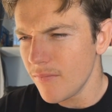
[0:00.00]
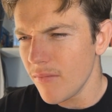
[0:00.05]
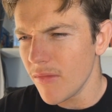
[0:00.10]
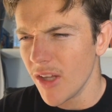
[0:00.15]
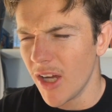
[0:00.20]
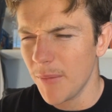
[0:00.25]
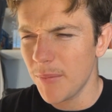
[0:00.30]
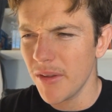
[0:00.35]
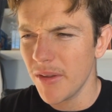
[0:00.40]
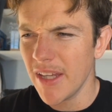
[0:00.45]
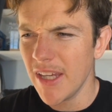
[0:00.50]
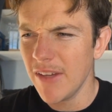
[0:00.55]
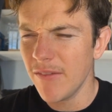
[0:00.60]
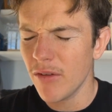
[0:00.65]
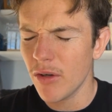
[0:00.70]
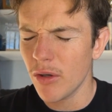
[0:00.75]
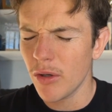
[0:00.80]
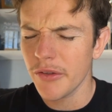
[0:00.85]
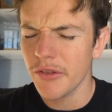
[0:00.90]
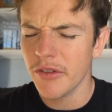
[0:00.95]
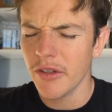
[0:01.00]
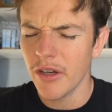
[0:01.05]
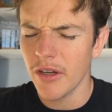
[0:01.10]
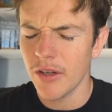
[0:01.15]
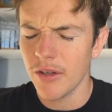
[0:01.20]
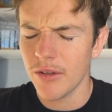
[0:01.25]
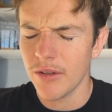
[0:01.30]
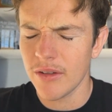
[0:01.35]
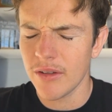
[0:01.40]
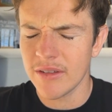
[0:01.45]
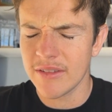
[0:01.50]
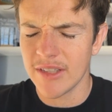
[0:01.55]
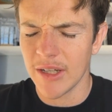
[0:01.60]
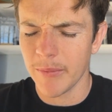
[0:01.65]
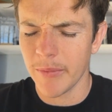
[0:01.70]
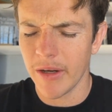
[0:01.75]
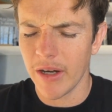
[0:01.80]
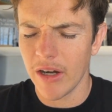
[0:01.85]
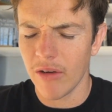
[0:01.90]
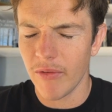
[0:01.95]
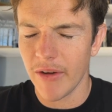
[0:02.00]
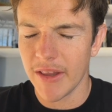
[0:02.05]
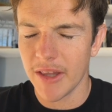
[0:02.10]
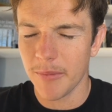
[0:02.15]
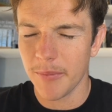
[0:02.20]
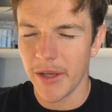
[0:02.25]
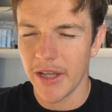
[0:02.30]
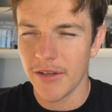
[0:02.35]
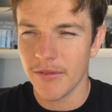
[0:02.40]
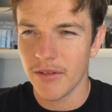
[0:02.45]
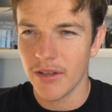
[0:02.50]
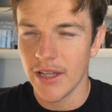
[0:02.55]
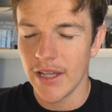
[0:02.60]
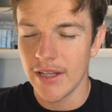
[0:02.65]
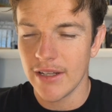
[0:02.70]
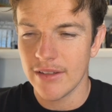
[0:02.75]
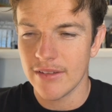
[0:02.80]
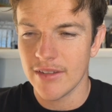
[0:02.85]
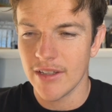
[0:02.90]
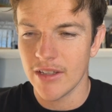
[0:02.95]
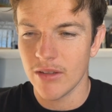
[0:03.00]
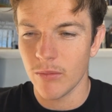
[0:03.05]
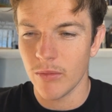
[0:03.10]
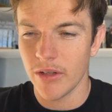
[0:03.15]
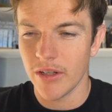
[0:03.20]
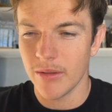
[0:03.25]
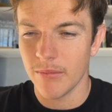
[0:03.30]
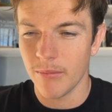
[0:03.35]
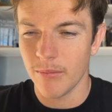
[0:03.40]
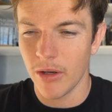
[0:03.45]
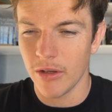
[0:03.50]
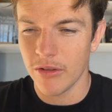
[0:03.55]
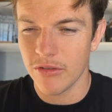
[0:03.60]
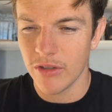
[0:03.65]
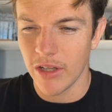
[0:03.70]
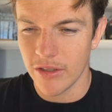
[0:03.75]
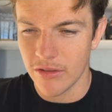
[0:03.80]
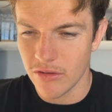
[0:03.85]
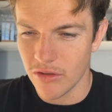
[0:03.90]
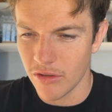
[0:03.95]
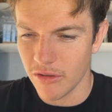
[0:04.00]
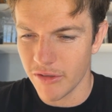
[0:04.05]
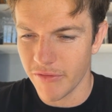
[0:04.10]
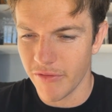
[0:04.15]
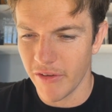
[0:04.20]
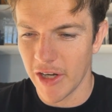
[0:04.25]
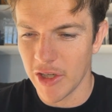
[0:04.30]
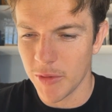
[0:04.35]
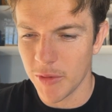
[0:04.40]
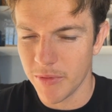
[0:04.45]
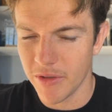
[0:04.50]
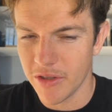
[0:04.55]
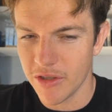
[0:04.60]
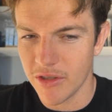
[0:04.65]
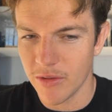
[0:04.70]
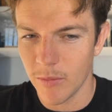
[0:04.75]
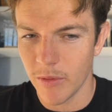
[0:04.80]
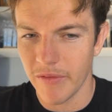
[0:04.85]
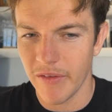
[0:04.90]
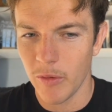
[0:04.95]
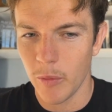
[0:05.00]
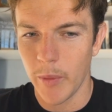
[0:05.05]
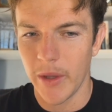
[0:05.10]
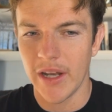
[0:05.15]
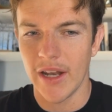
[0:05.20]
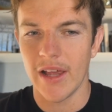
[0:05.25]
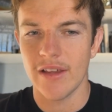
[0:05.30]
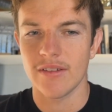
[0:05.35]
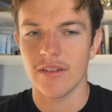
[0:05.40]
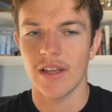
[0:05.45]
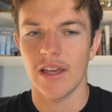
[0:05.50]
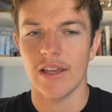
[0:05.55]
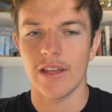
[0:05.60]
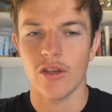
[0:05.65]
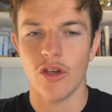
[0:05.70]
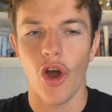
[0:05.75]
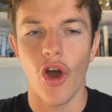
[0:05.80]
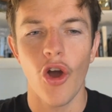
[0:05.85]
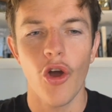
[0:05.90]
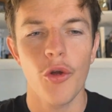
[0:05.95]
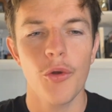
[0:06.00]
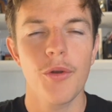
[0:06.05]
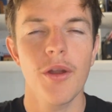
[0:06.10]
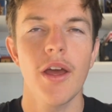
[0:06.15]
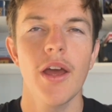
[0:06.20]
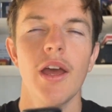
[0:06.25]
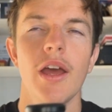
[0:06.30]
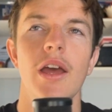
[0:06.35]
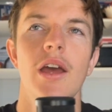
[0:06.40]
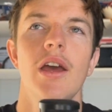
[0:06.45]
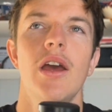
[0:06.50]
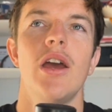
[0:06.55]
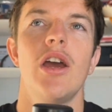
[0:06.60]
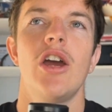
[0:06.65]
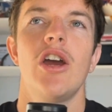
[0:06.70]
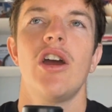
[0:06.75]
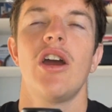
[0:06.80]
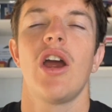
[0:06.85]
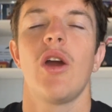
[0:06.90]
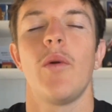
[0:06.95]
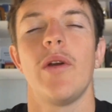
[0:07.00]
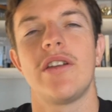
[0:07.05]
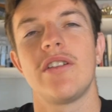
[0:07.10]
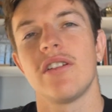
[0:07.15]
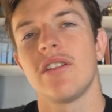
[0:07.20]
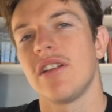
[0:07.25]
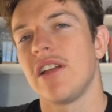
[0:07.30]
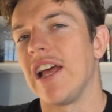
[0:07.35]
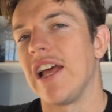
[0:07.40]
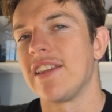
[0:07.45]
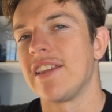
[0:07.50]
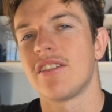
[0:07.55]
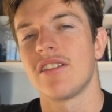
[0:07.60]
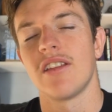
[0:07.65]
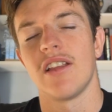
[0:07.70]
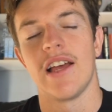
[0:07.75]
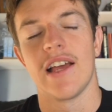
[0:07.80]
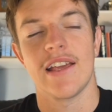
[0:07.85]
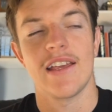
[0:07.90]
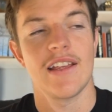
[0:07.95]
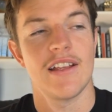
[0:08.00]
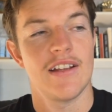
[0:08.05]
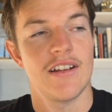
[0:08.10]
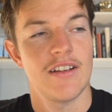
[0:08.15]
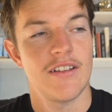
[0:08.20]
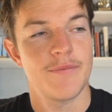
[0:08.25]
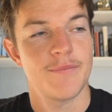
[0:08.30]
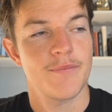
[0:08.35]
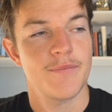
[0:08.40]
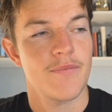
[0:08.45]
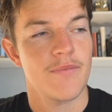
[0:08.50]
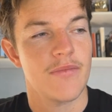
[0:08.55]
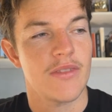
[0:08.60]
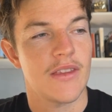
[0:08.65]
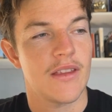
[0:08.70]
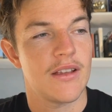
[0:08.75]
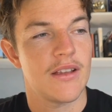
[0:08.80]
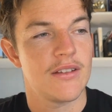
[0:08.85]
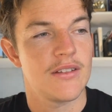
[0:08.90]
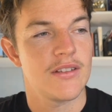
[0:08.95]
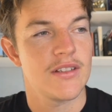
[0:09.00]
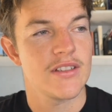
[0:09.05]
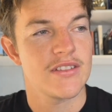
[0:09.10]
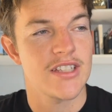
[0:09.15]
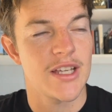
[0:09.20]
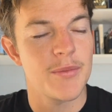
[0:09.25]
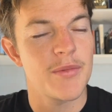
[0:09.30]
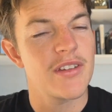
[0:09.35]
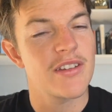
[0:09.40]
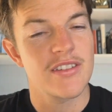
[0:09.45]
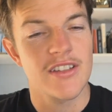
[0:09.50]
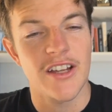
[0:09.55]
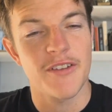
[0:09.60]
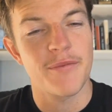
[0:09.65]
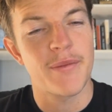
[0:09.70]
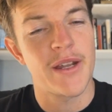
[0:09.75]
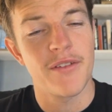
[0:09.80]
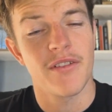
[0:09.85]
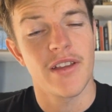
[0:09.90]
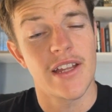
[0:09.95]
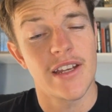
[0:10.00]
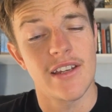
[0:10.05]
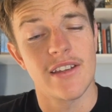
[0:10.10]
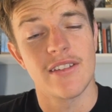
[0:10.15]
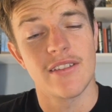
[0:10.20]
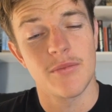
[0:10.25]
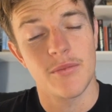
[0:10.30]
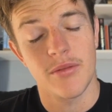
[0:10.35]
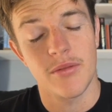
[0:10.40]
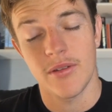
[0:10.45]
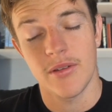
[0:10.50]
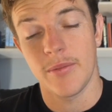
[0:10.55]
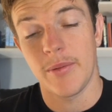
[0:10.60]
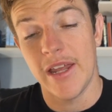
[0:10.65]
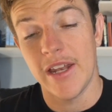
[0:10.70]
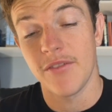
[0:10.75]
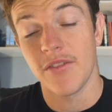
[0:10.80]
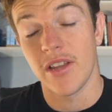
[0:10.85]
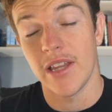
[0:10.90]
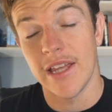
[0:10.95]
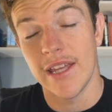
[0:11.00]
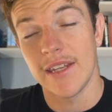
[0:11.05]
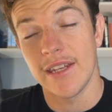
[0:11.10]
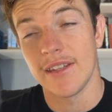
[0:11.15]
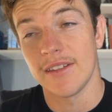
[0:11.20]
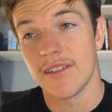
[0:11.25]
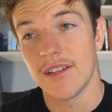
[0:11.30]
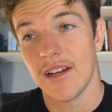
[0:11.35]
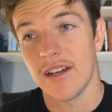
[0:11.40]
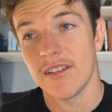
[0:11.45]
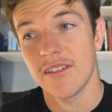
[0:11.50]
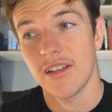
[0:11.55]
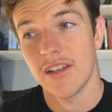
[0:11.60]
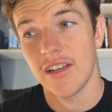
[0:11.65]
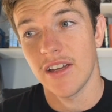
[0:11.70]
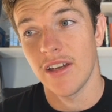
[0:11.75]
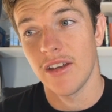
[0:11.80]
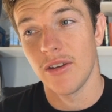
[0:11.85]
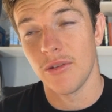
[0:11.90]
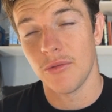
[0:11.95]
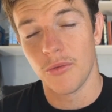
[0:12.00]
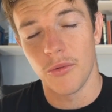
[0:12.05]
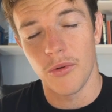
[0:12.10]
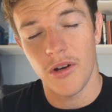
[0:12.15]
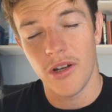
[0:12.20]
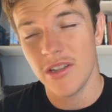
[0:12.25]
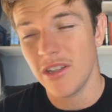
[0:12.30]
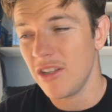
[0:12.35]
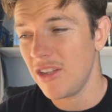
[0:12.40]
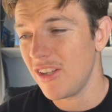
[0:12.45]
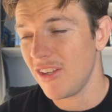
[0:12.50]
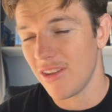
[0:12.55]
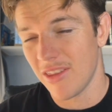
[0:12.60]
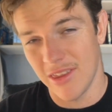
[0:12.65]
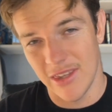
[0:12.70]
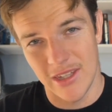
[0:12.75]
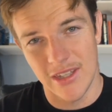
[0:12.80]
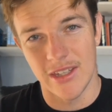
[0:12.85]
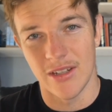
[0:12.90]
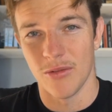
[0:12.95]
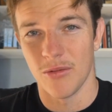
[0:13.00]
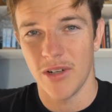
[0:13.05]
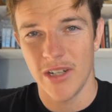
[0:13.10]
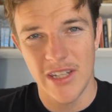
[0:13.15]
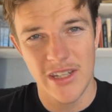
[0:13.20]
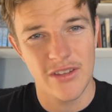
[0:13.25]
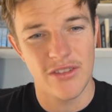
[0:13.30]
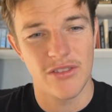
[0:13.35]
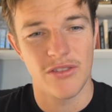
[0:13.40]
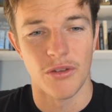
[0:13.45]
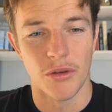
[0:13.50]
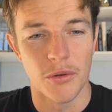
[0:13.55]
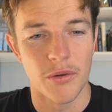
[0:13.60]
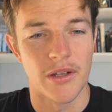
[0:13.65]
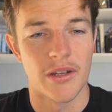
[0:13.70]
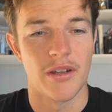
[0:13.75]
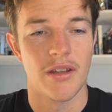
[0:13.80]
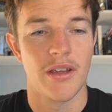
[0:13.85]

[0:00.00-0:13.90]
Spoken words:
I believe it also, somewhere I read that Peter V'landys said that we're in the most strongest financial position that we've ever been as a code, which it's like, some of the stuff Peter V'landys does, I go, what are you thinking? What are you doing?